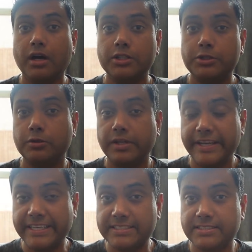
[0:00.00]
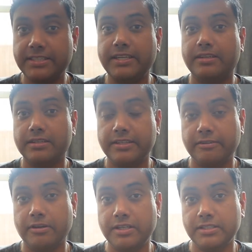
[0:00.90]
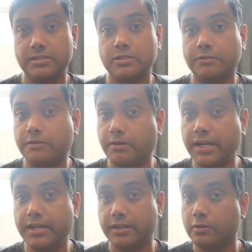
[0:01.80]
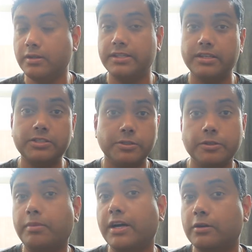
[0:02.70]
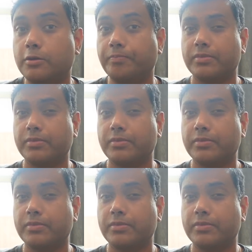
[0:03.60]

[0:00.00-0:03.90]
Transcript: should exceed the advantages of renting. Only then should you buy a home.